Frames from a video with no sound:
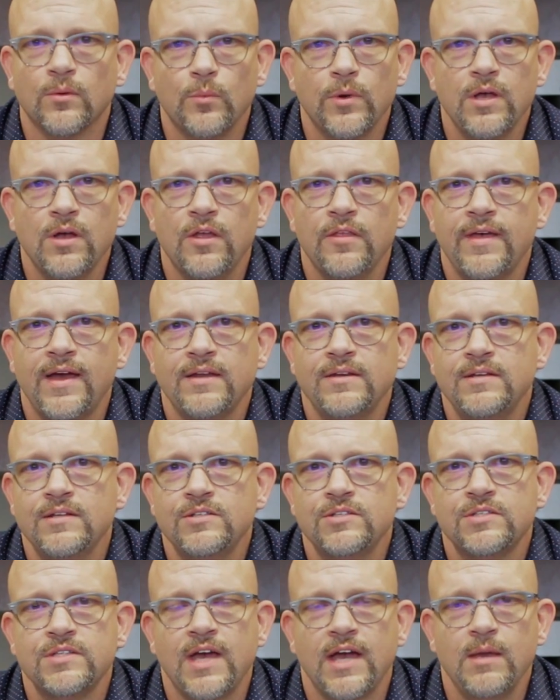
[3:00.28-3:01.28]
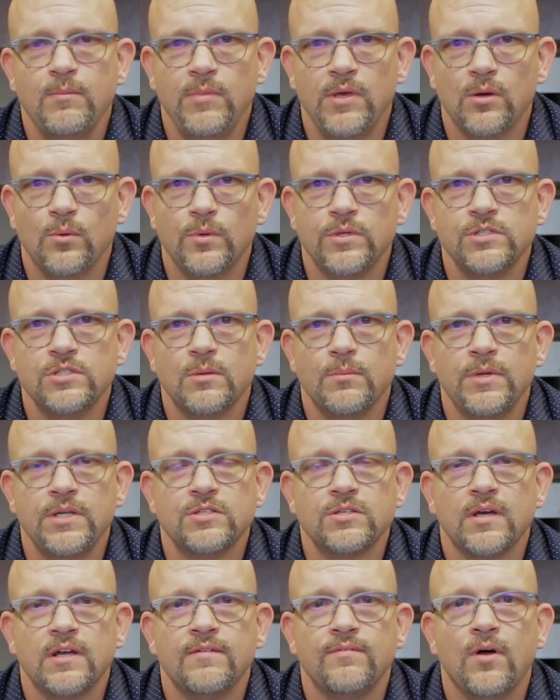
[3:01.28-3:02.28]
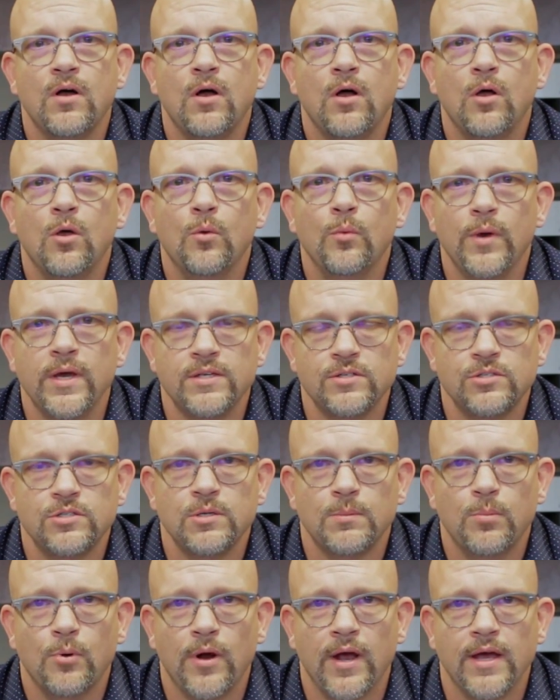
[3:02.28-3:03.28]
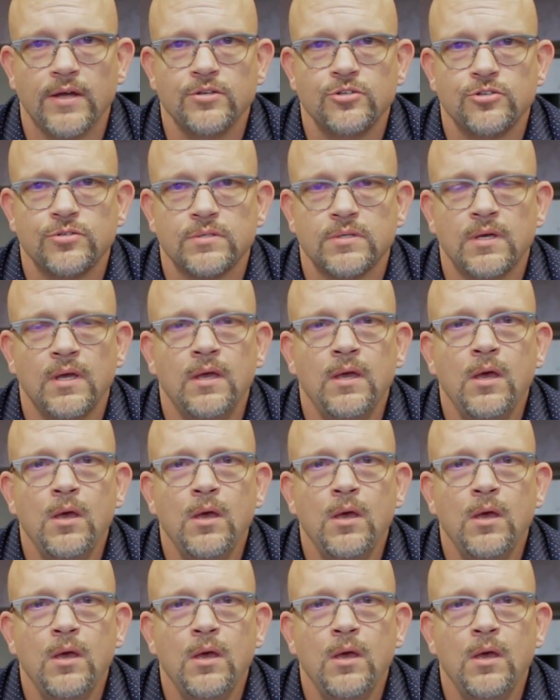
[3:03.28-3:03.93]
We call that dysthymia, when somebody's kind of always depressed.